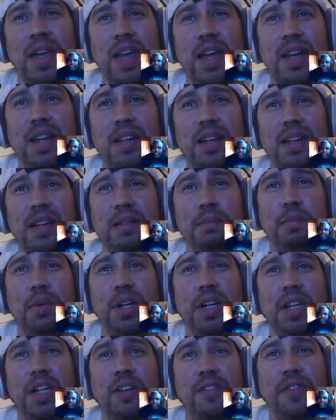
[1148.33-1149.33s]
and
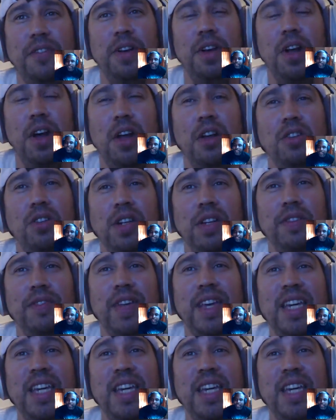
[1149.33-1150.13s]
putting the foot underneath.